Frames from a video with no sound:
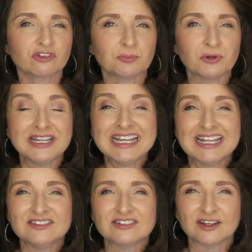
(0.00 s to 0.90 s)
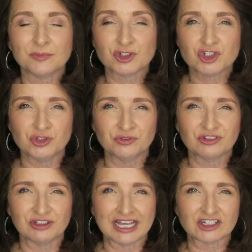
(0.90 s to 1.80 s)
spring and summer shoe
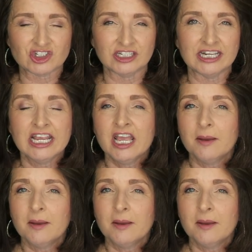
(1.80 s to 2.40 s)
selection.